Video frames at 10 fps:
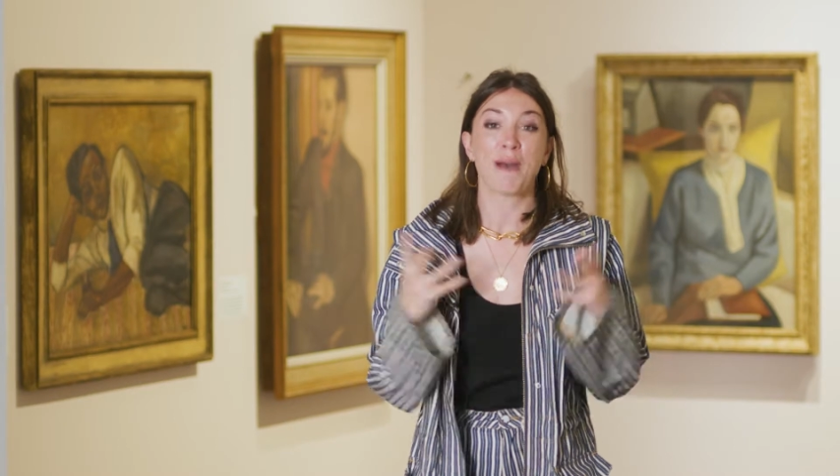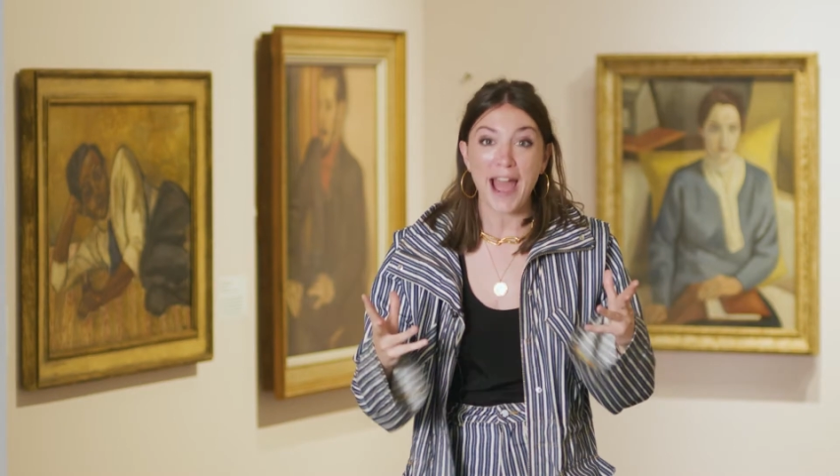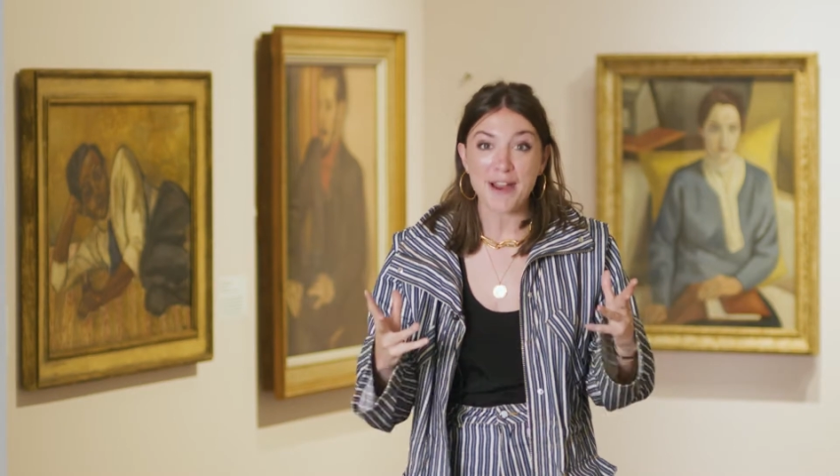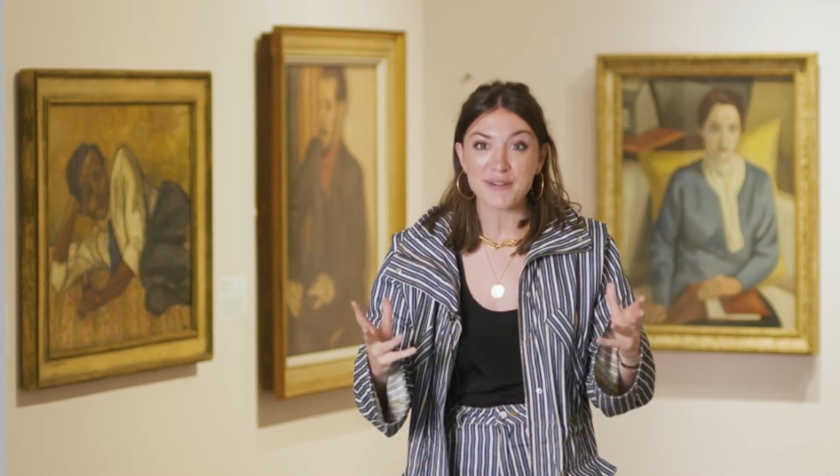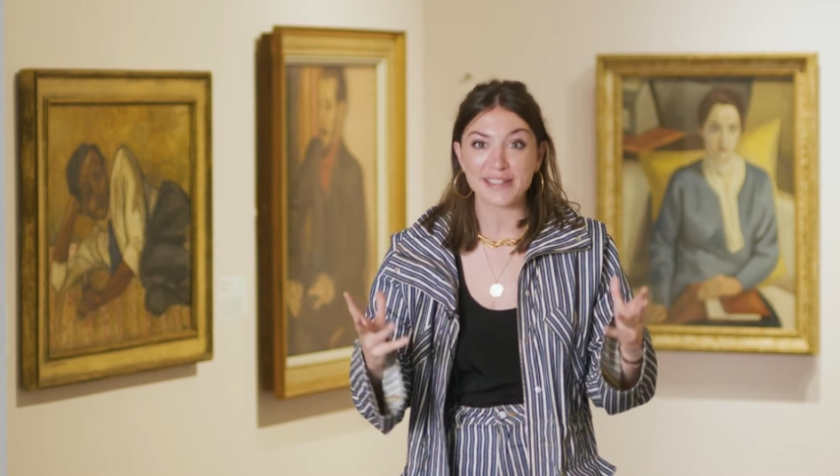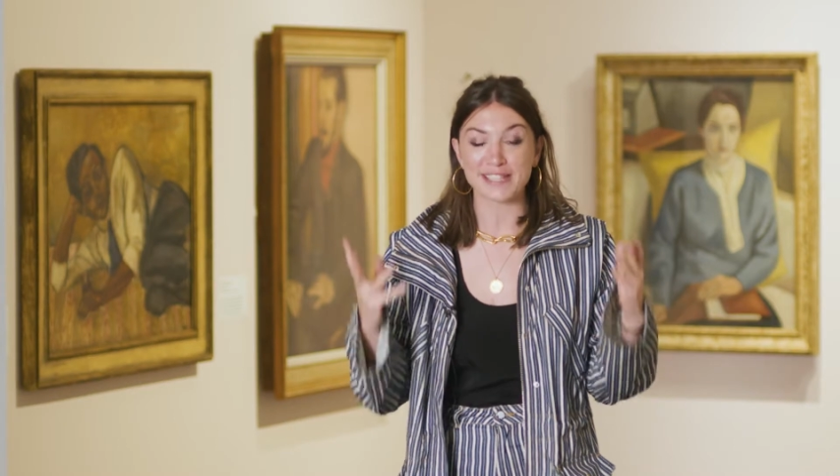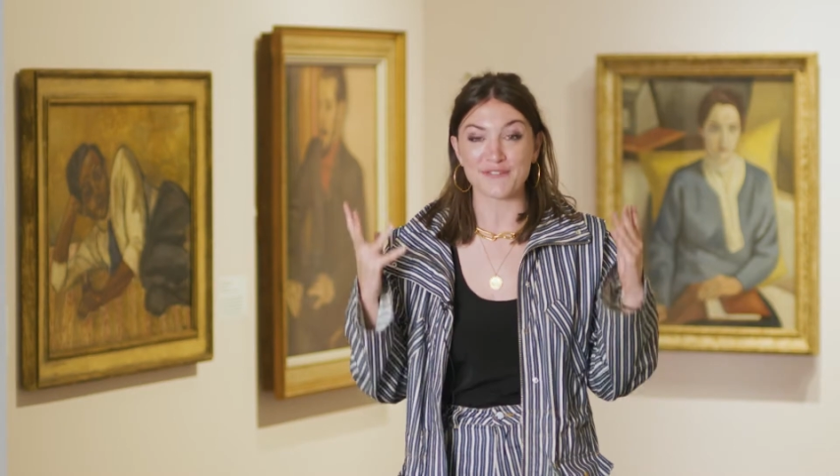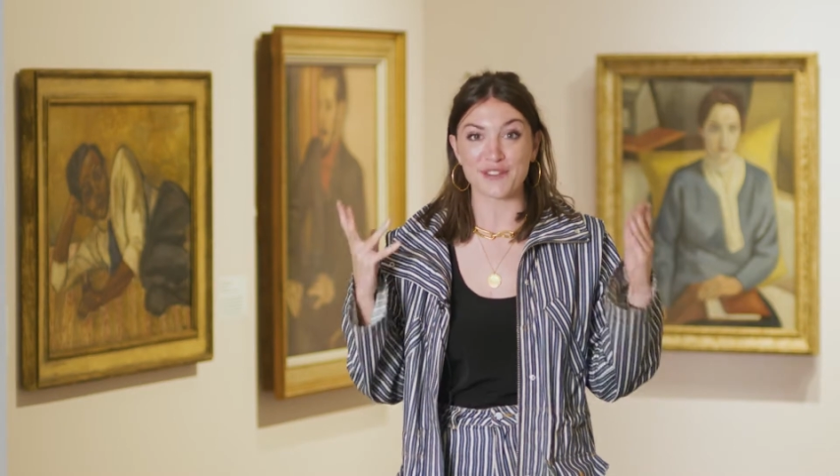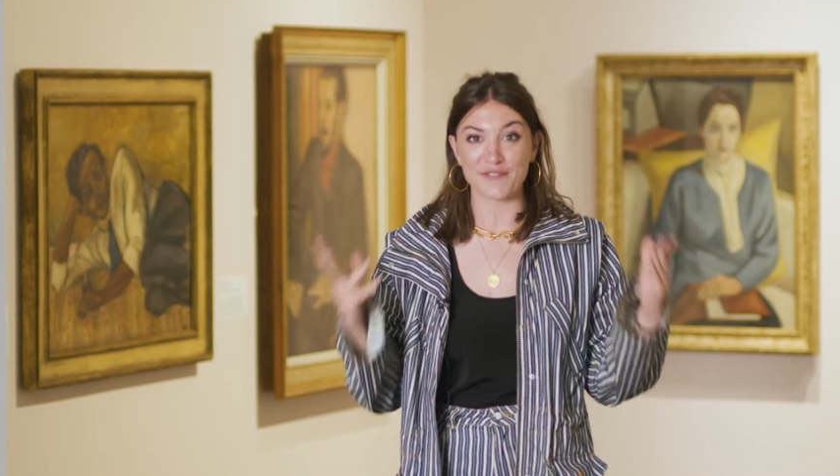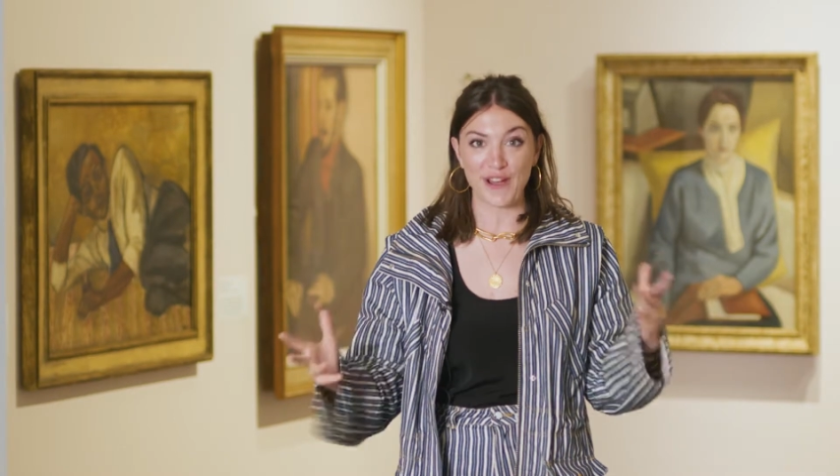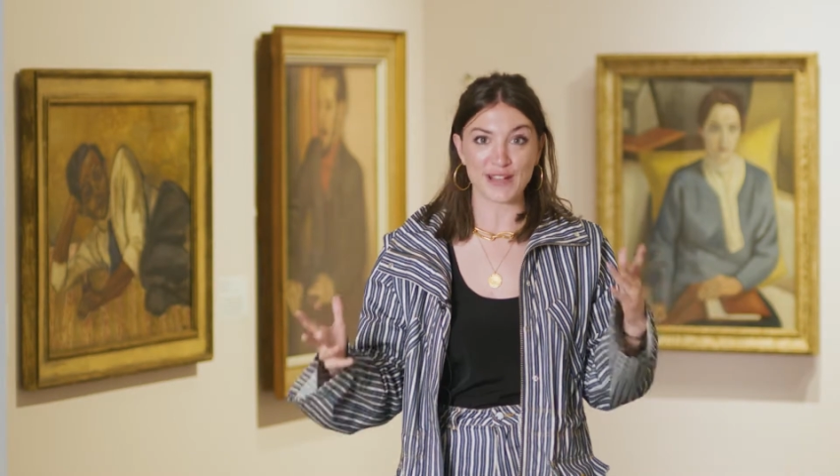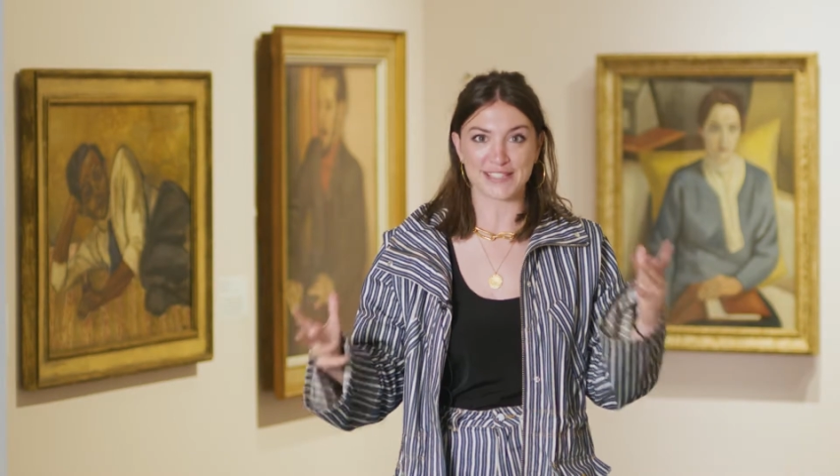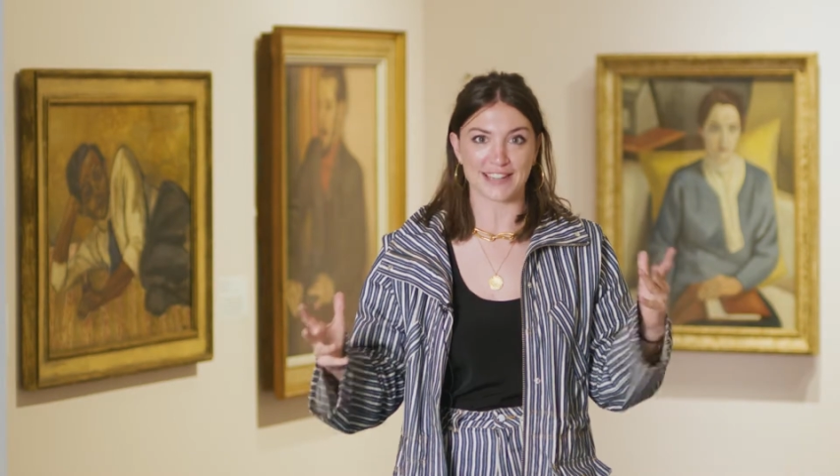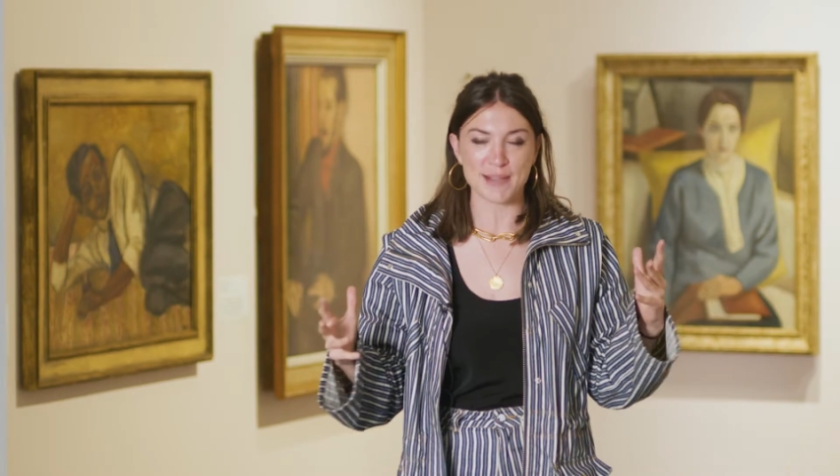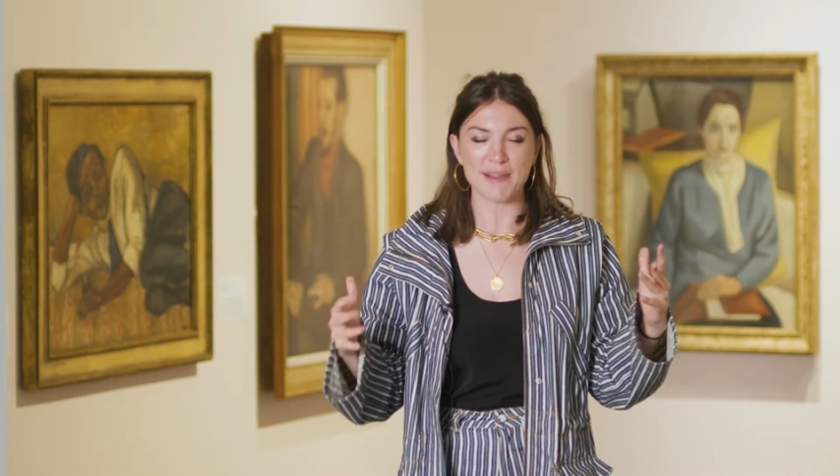Paris for the first time,